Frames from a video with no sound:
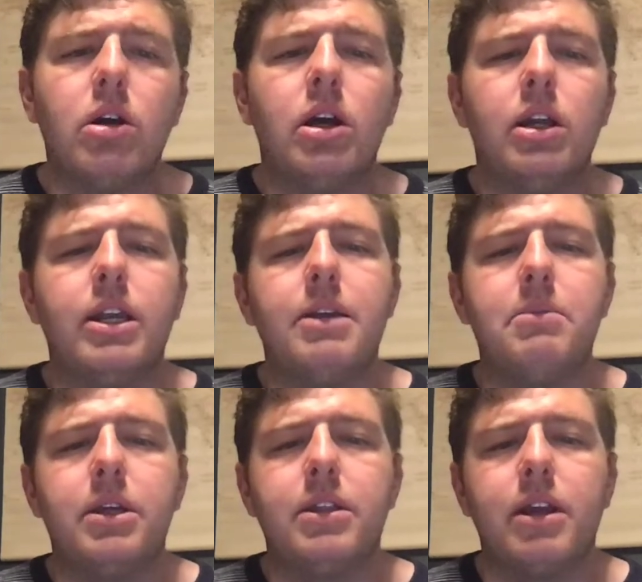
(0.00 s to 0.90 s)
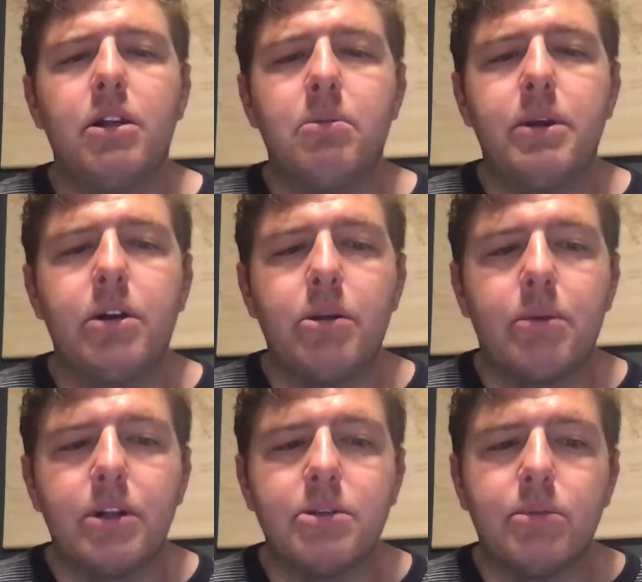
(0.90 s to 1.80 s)
uh, namely the elementary
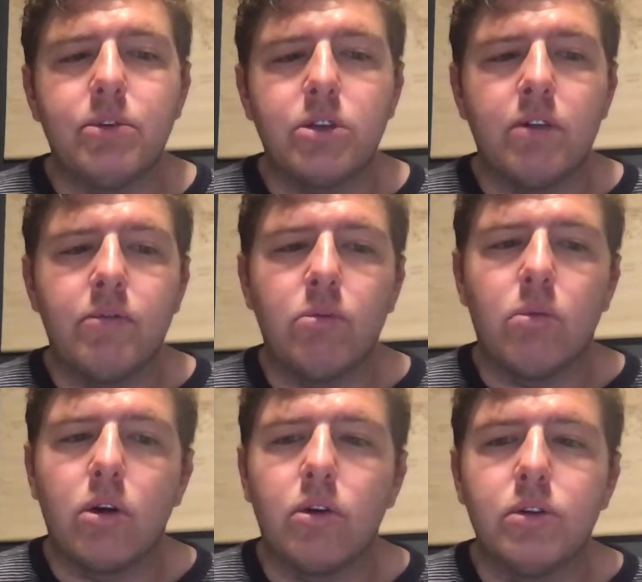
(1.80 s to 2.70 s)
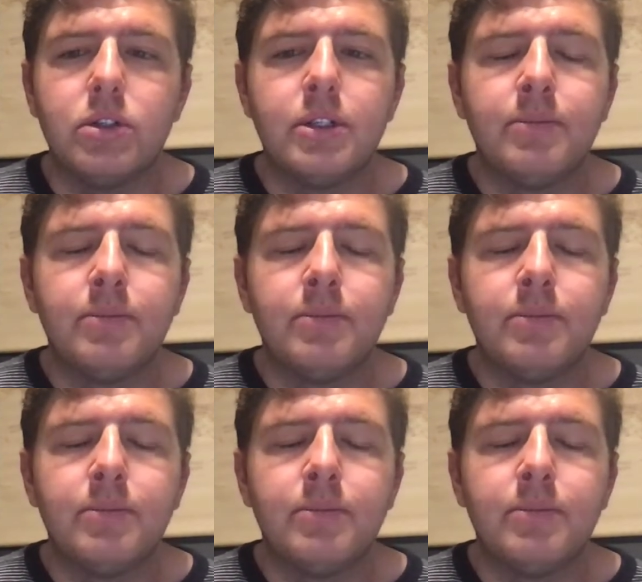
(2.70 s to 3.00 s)
principles of the world,